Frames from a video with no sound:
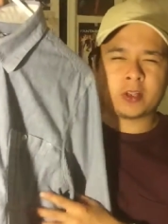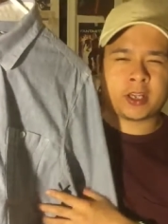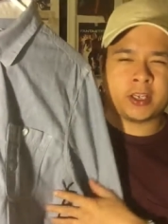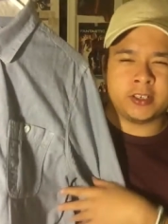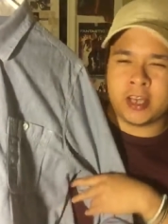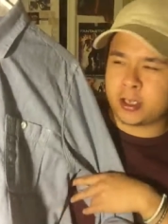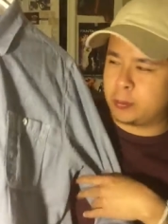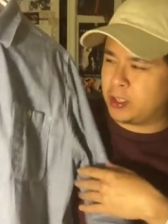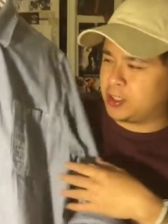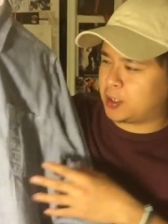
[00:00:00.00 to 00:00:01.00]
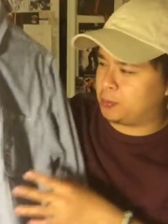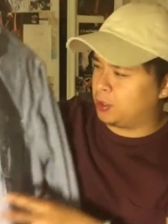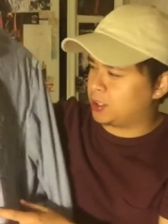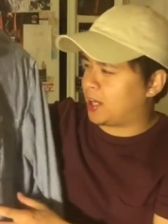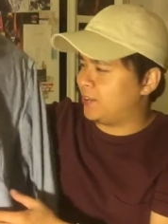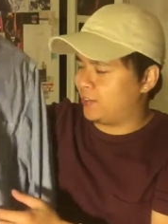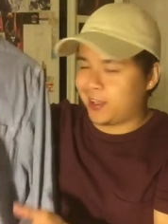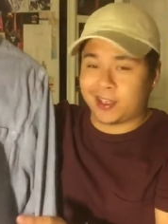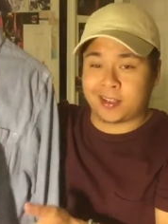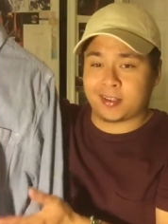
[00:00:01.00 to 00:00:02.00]
like a denim type look, I
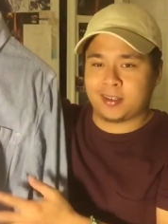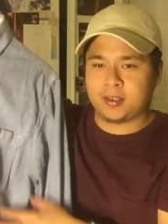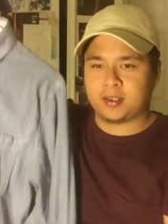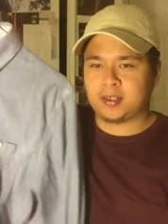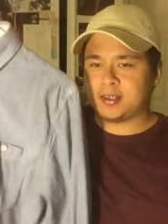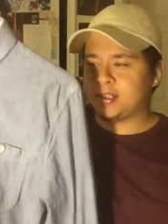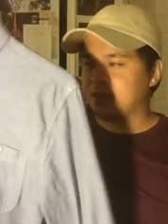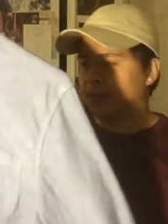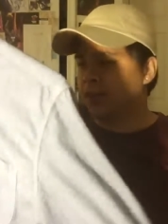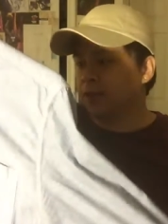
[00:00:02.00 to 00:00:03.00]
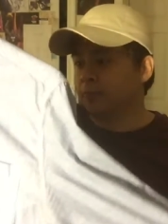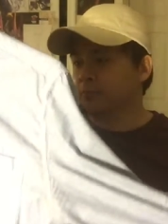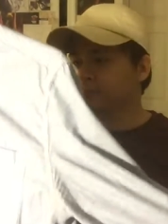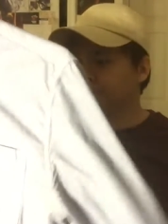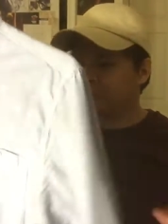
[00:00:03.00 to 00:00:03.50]
think. Um,